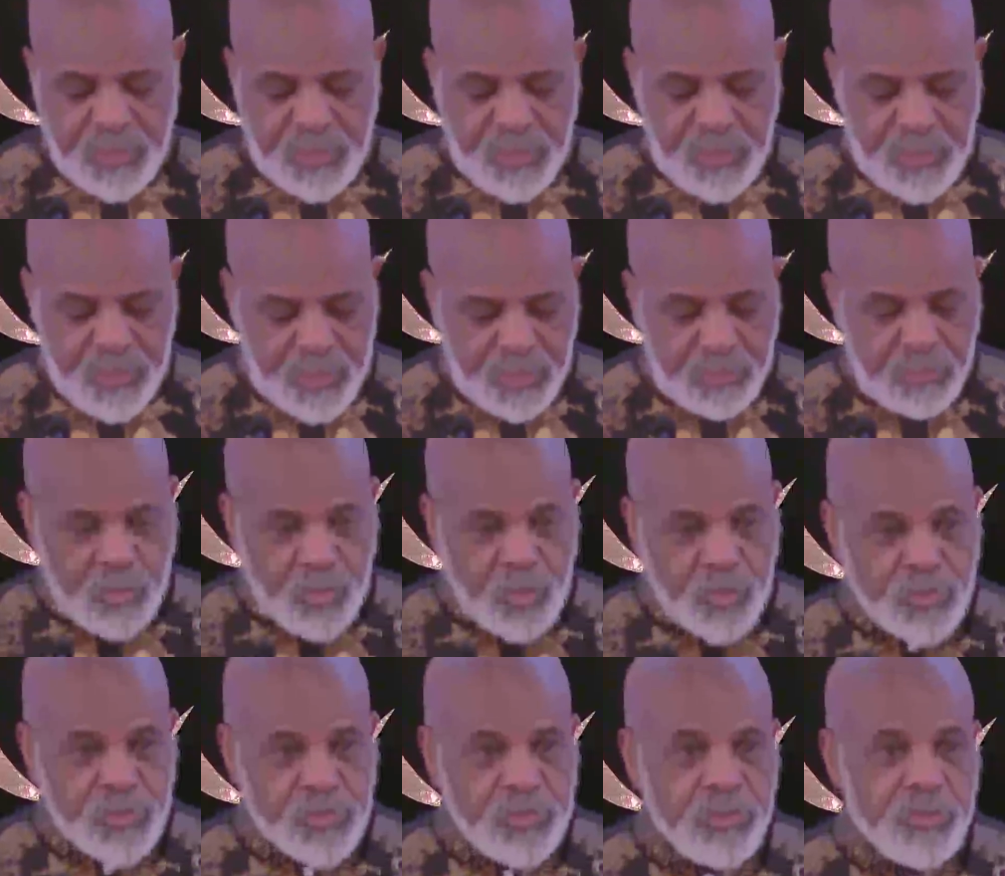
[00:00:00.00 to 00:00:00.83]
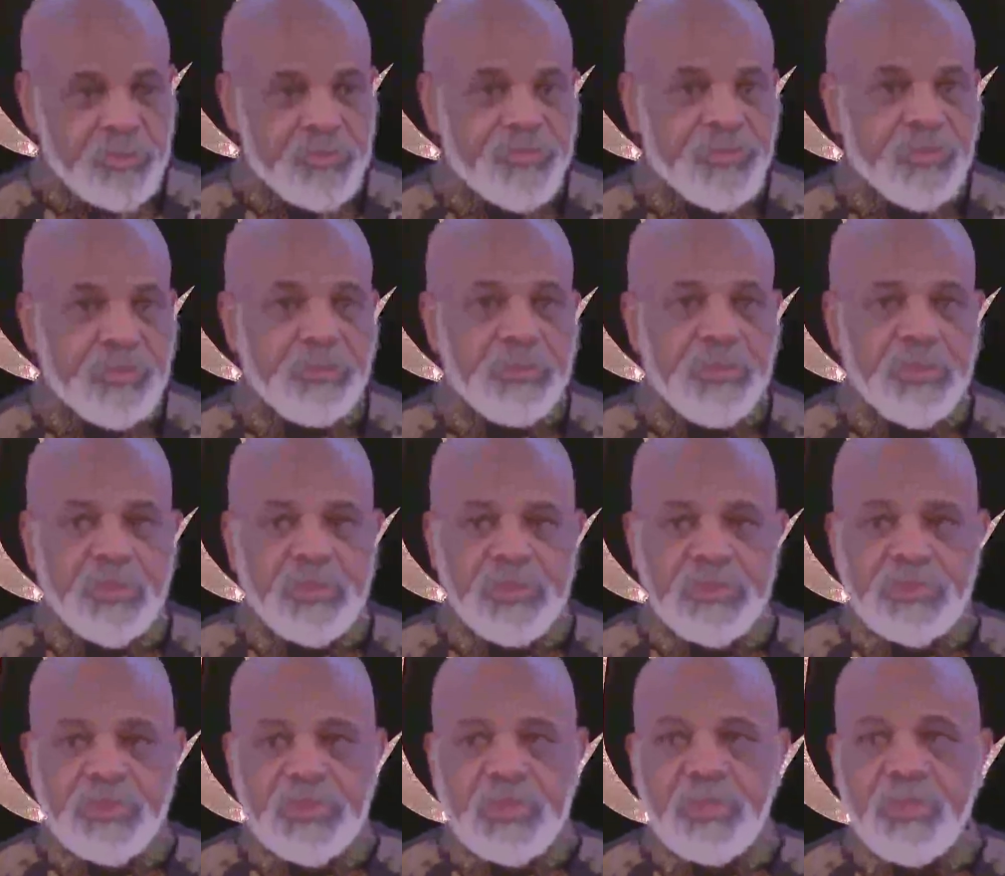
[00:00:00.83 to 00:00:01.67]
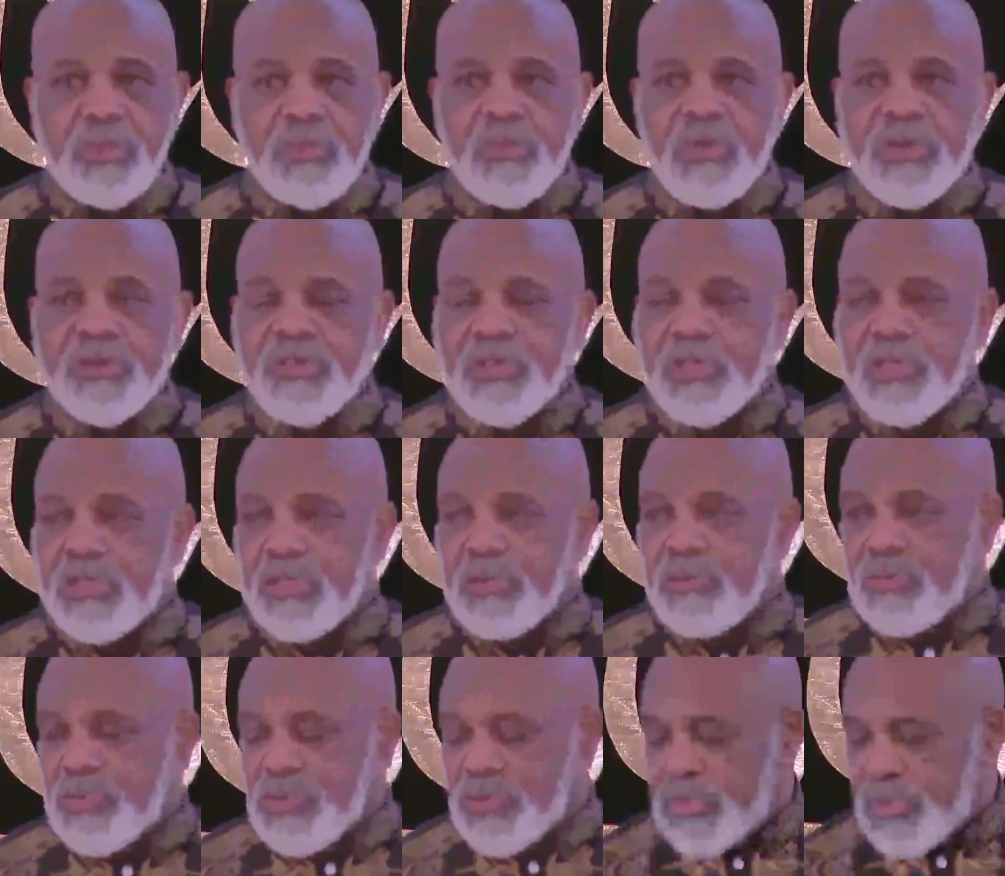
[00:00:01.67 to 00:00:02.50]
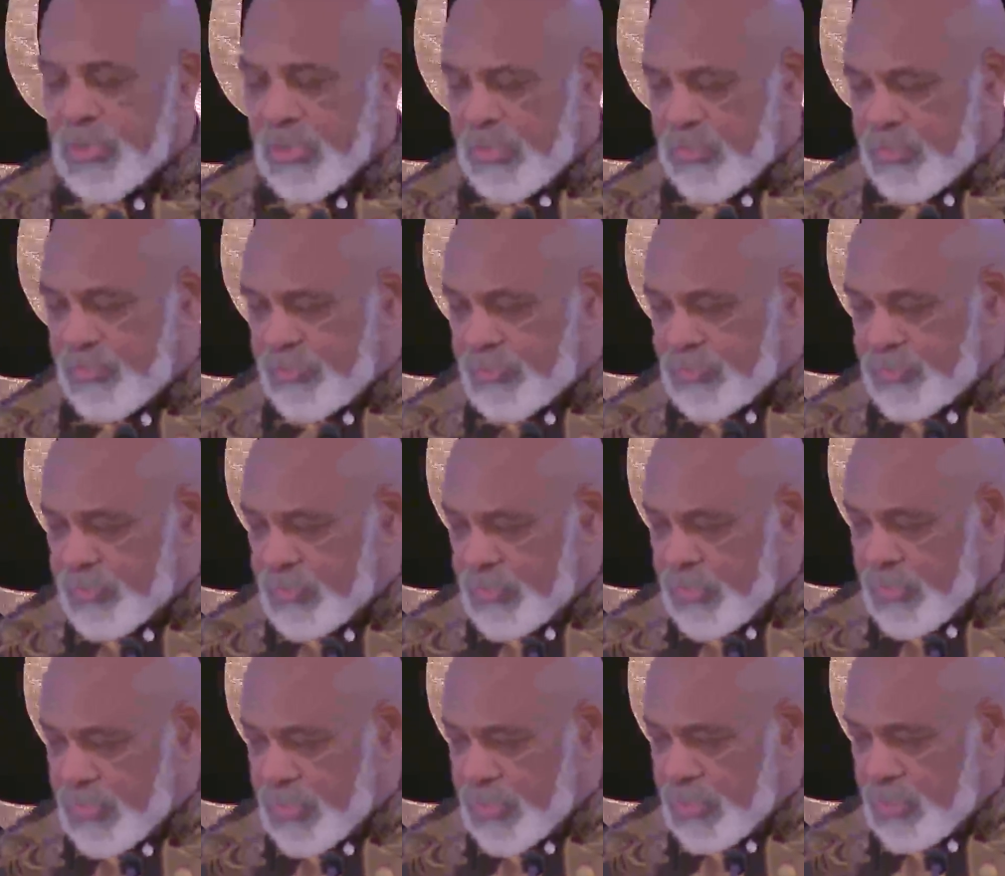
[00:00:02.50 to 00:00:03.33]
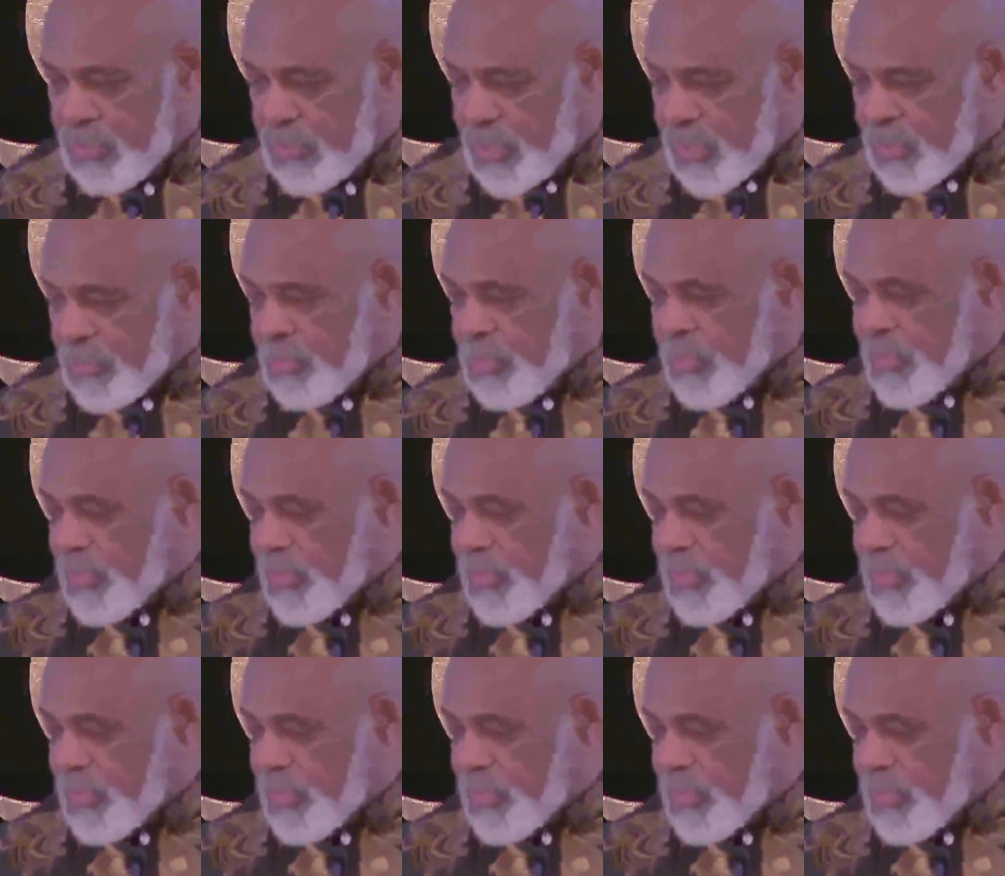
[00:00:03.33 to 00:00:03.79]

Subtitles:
commercials from years ago. I think it might have been